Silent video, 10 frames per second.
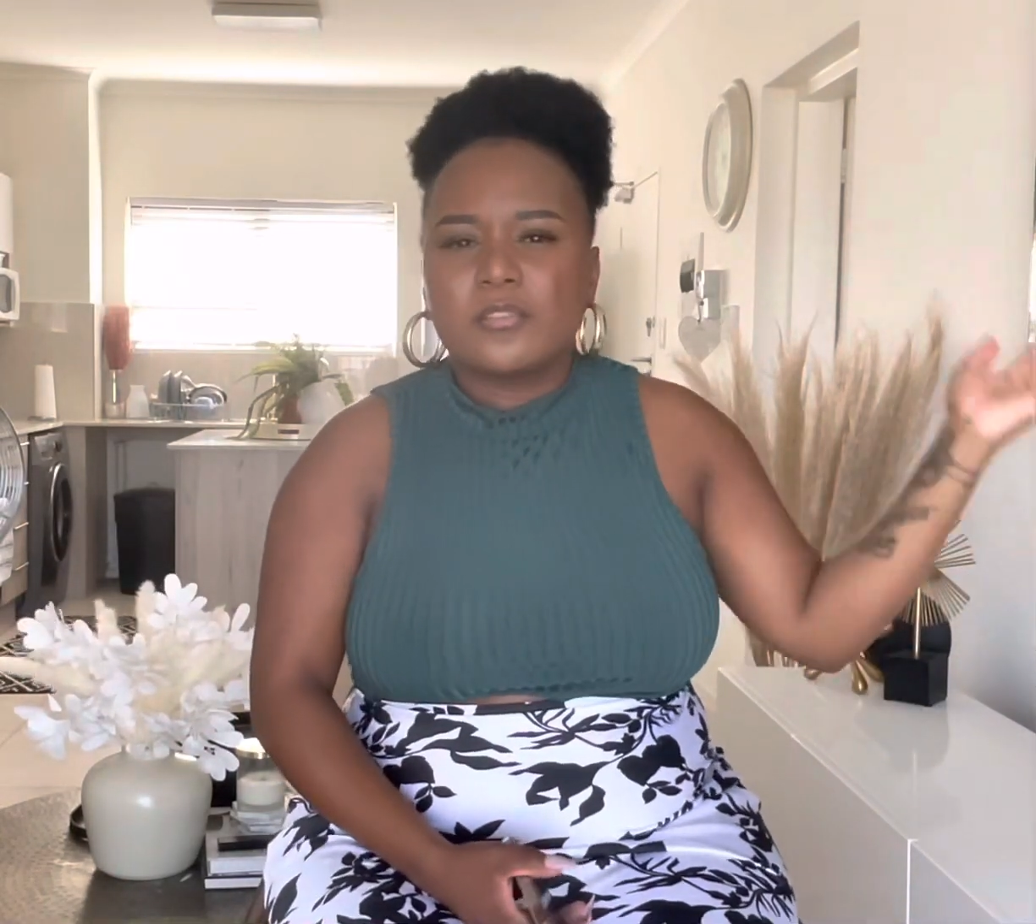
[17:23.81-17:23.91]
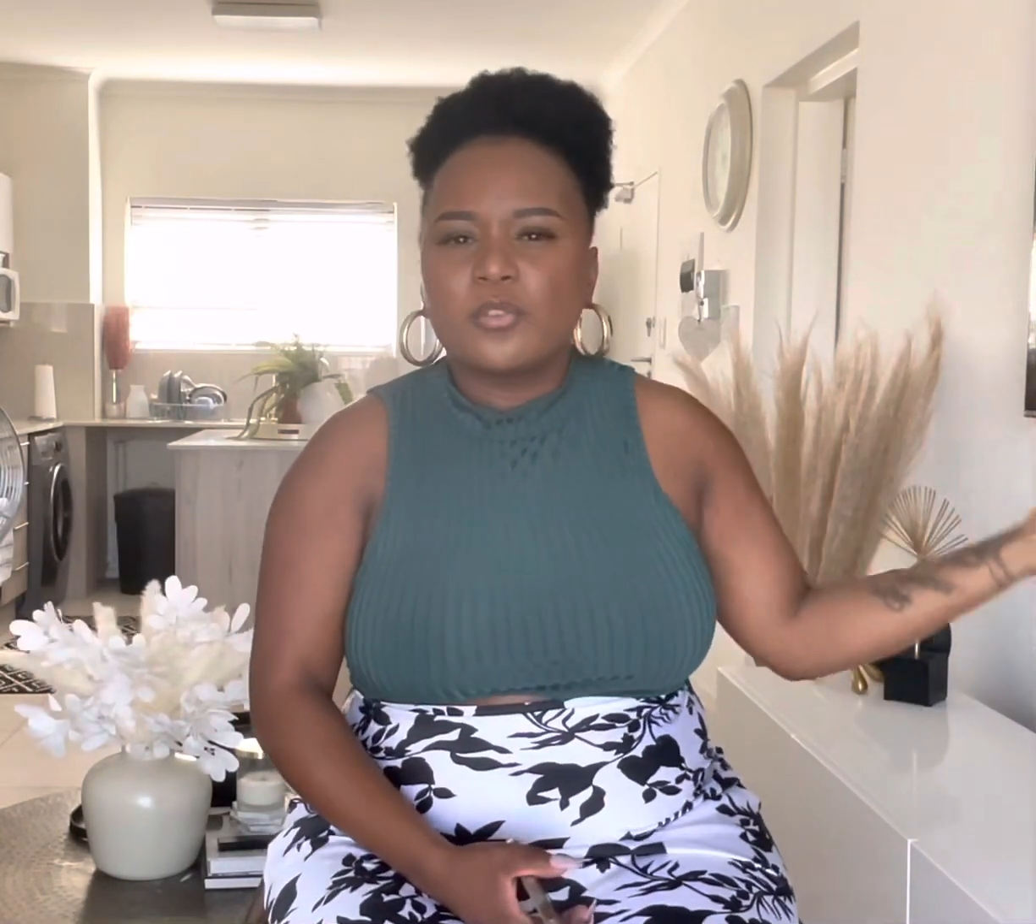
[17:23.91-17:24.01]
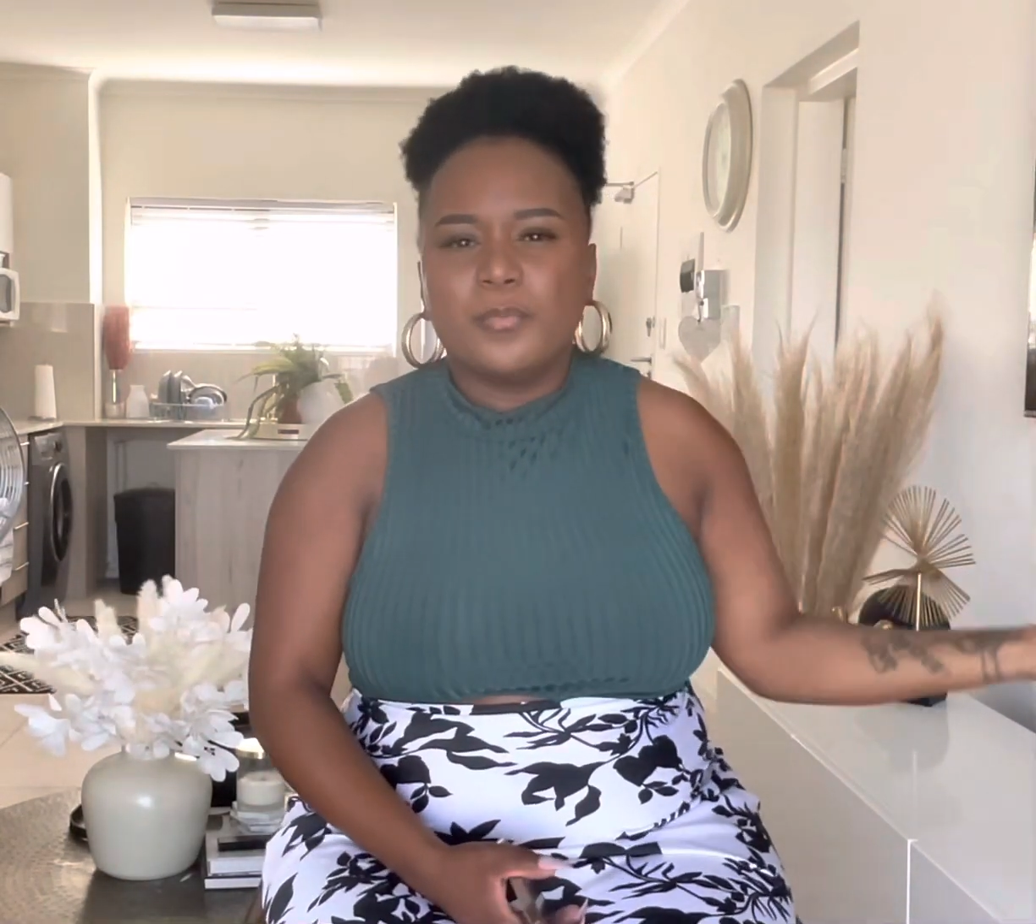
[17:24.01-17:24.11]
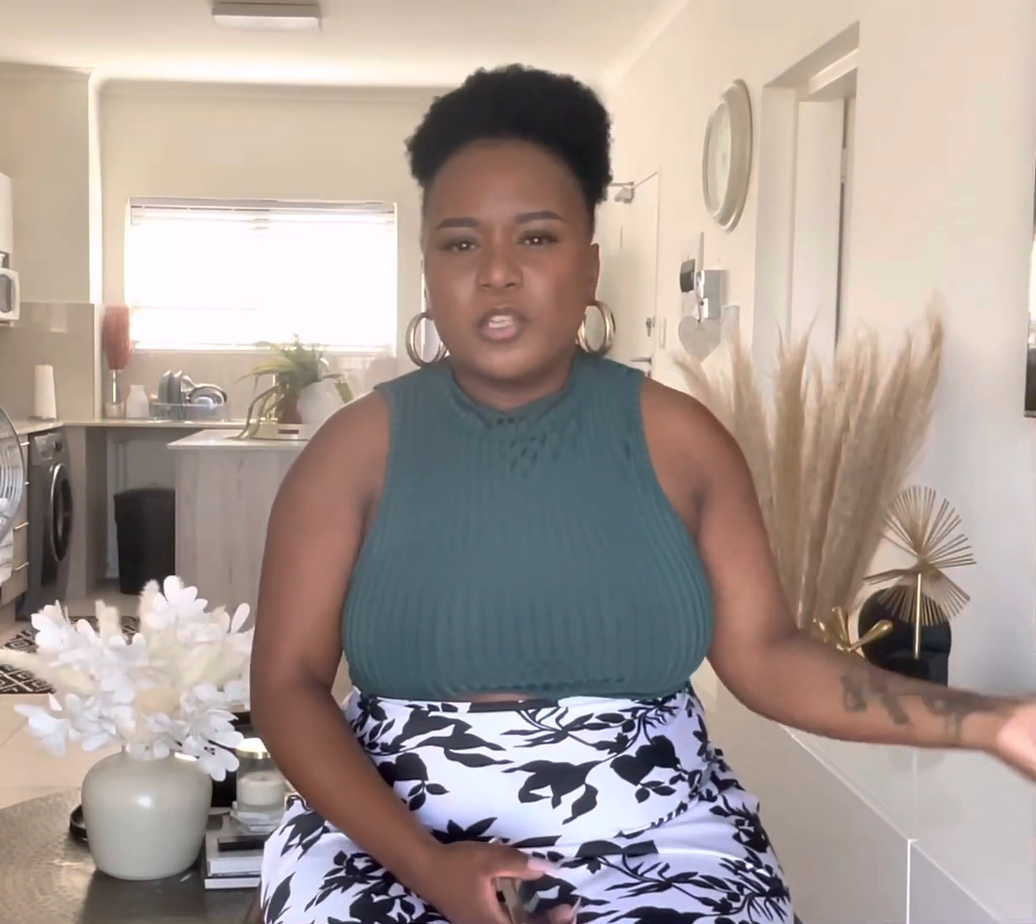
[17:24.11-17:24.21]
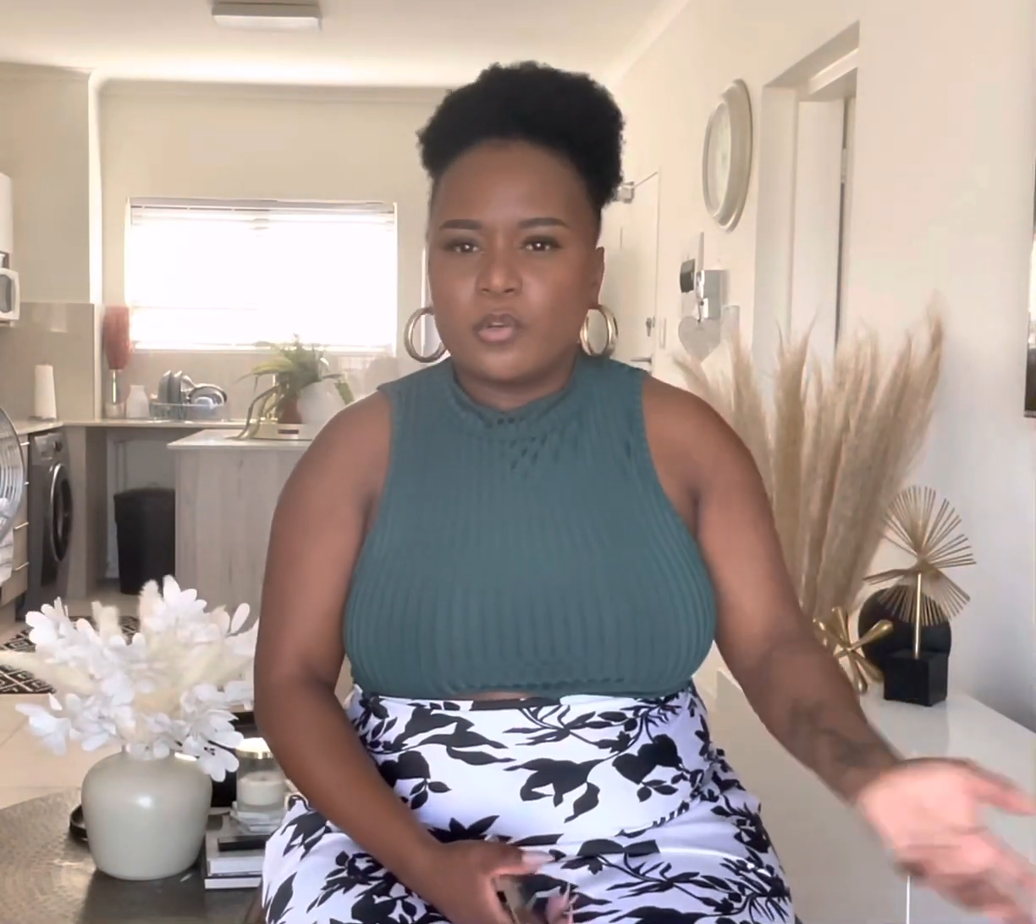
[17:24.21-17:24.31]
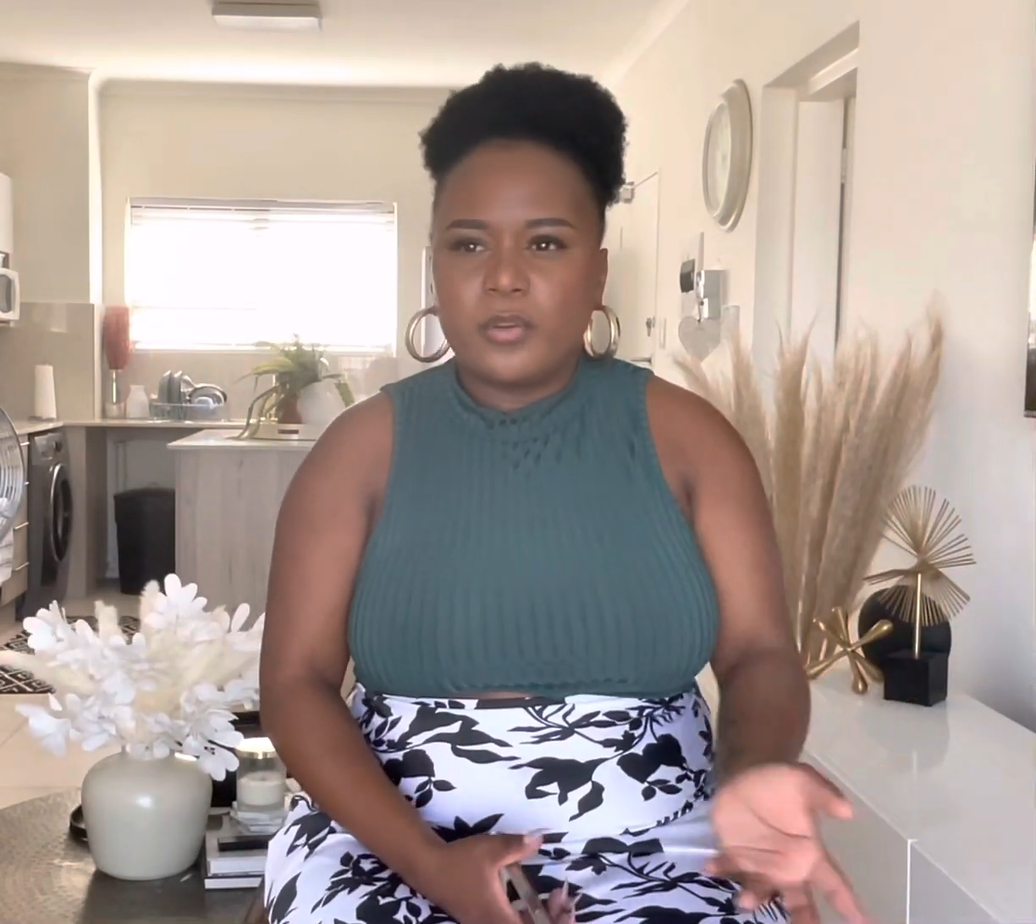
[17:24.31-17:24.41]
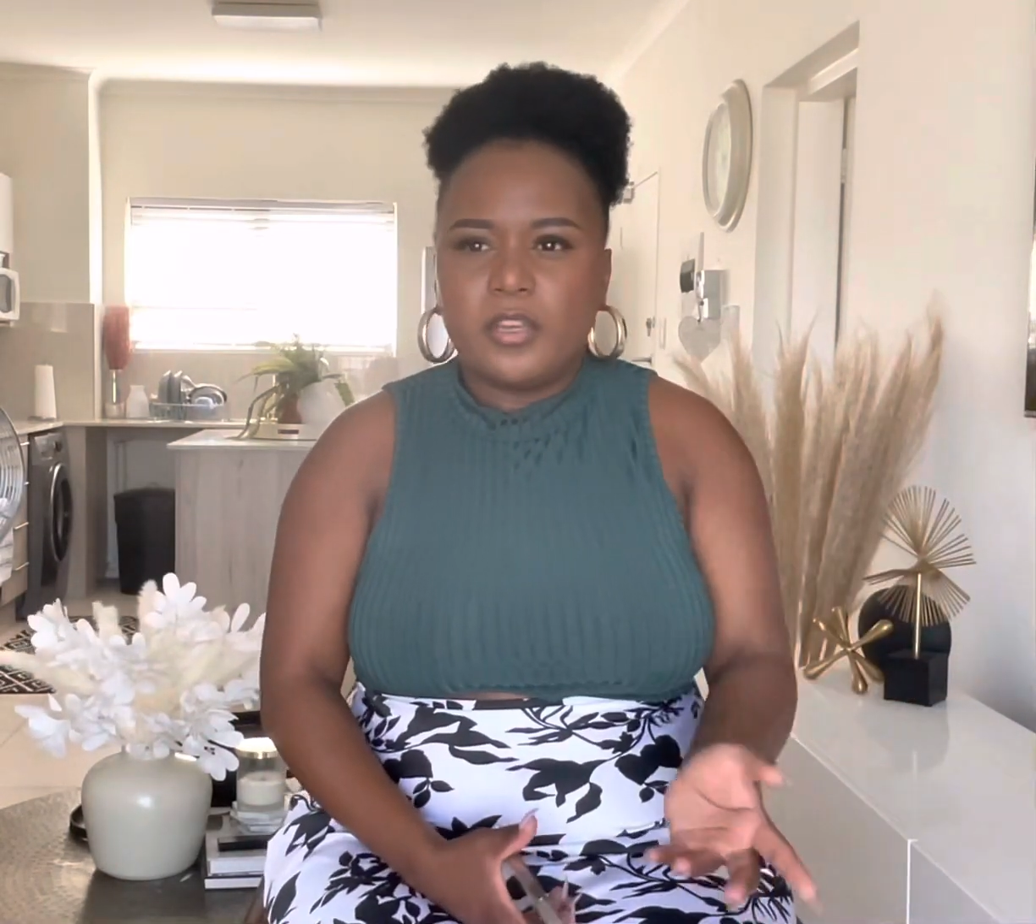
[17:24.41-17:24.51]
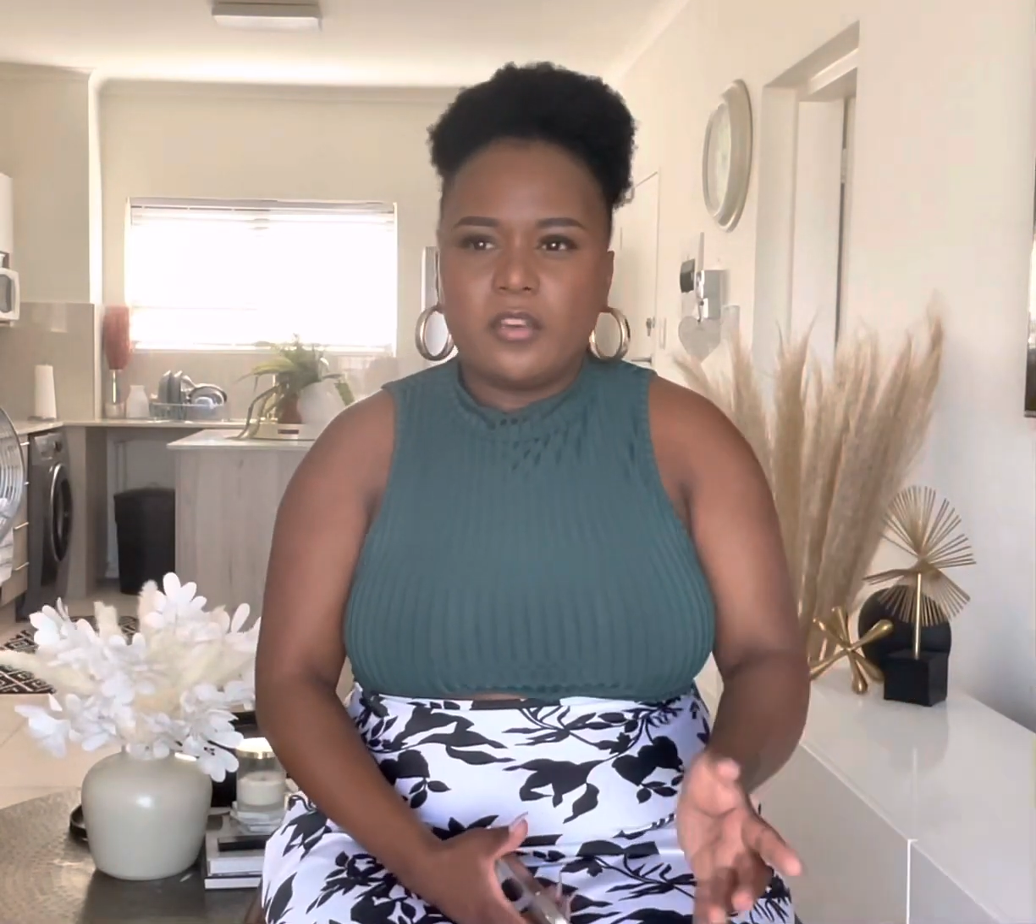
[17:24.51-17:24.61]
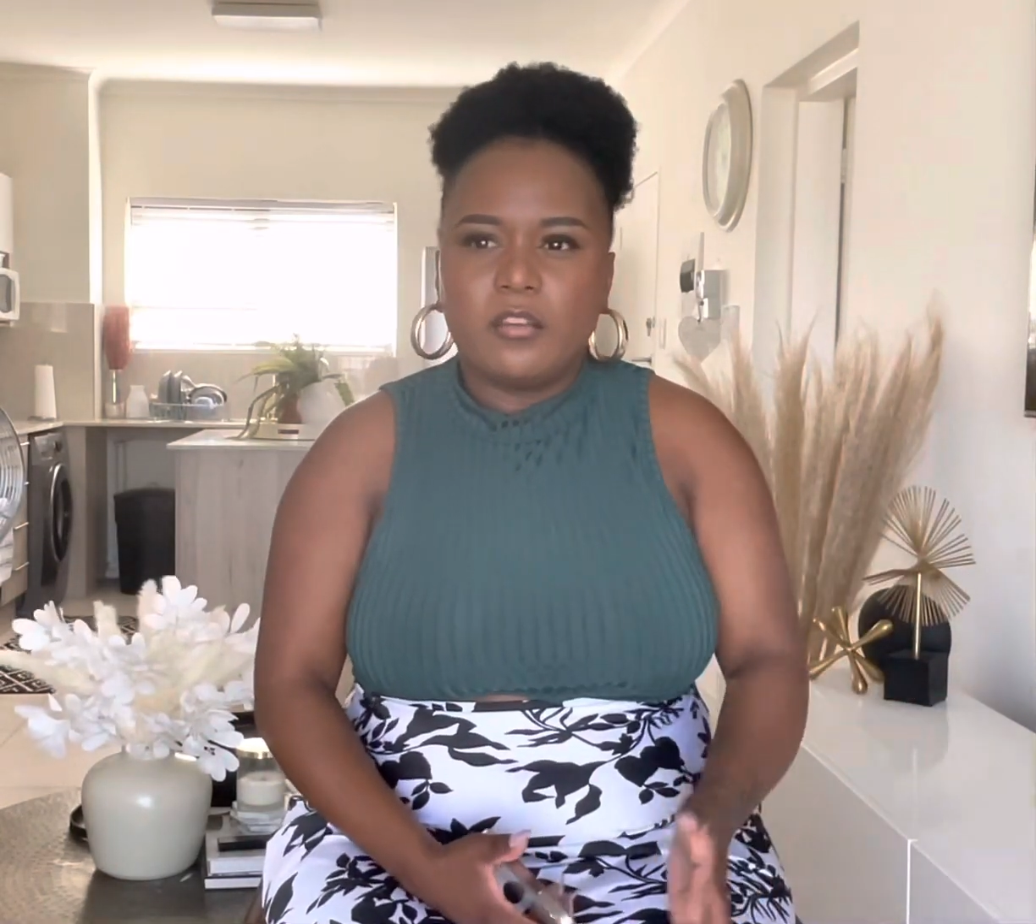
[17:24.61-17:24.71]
to be doing,